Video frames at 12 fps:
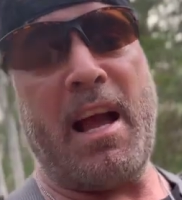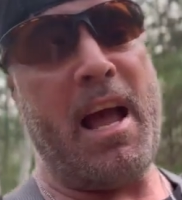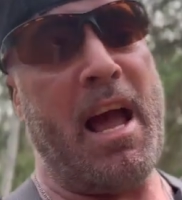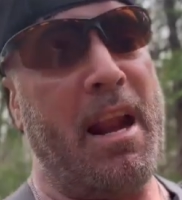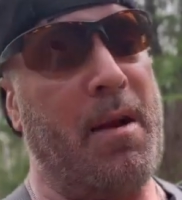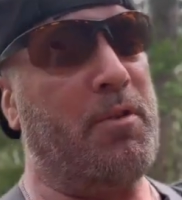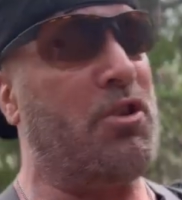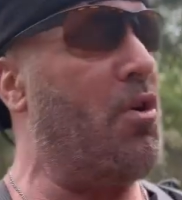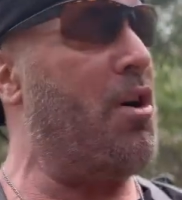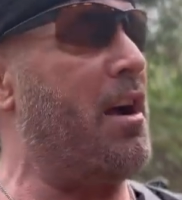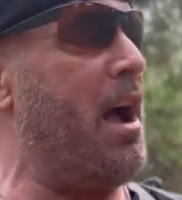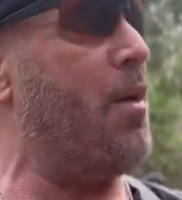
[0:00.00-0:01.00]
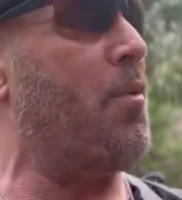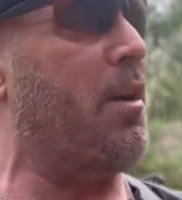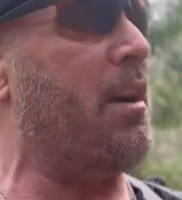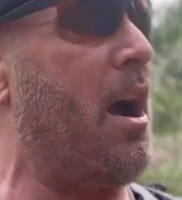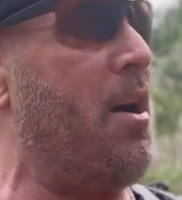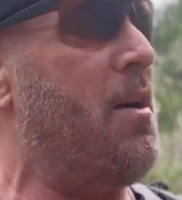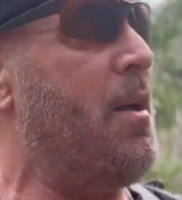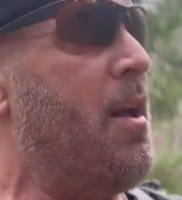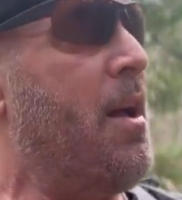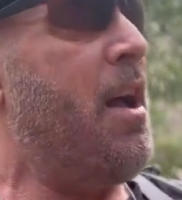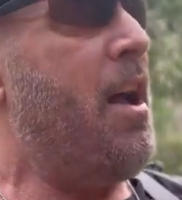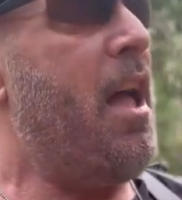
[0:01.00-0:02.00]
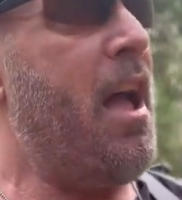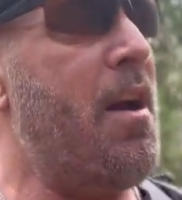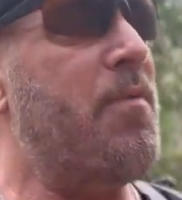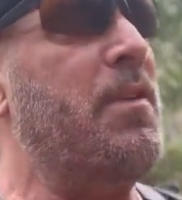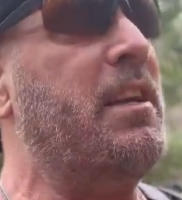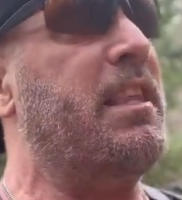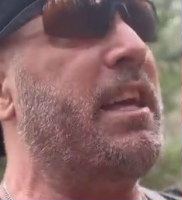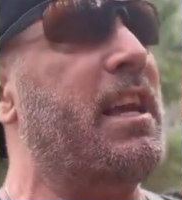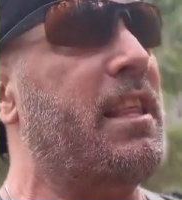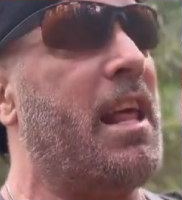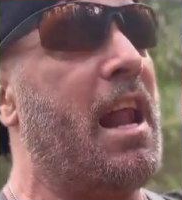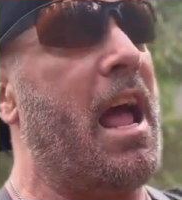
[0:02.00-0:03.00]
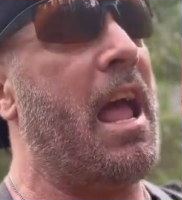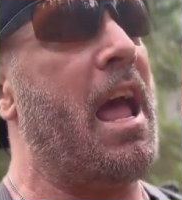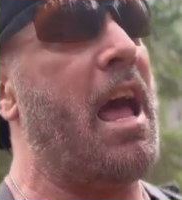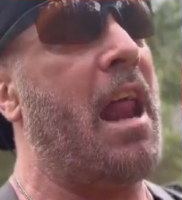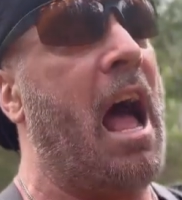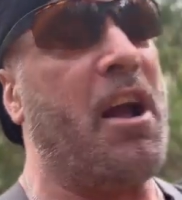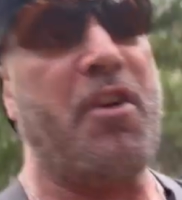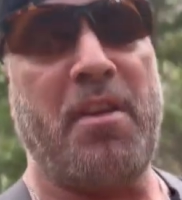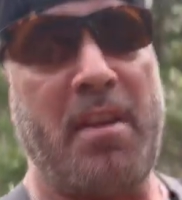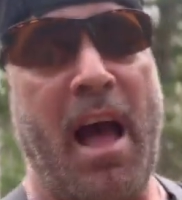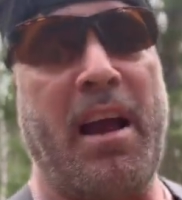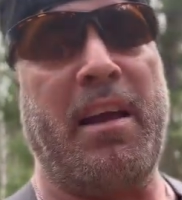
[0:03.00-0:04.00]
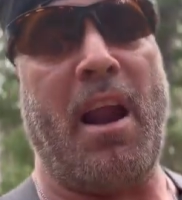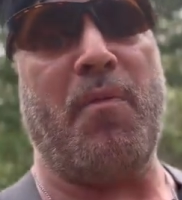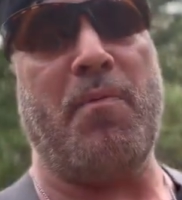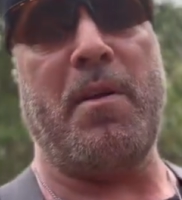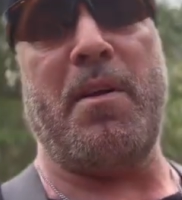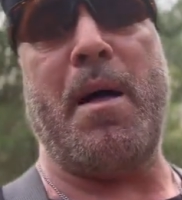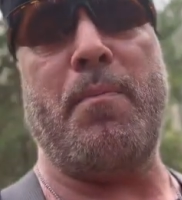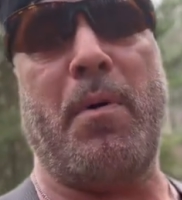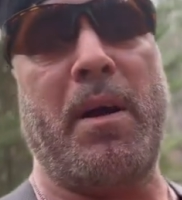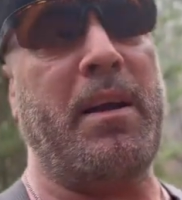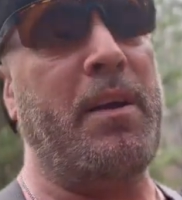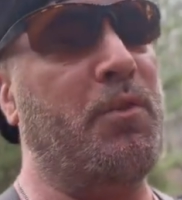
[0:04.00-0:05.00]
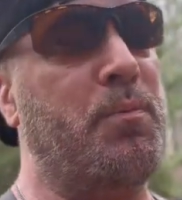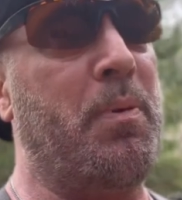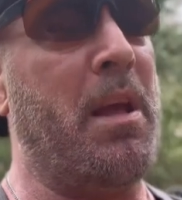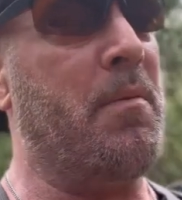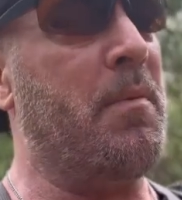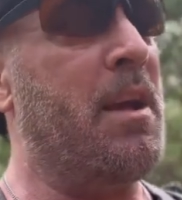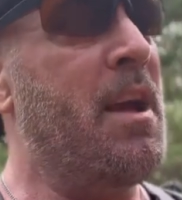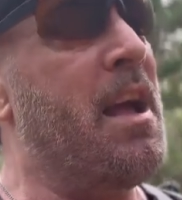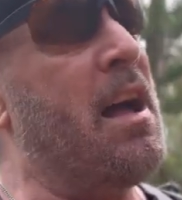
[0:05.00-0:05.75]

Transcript: I had, I'm strong guy, work out. Everything that I had, I could not get out from under that bike. It was pinned me.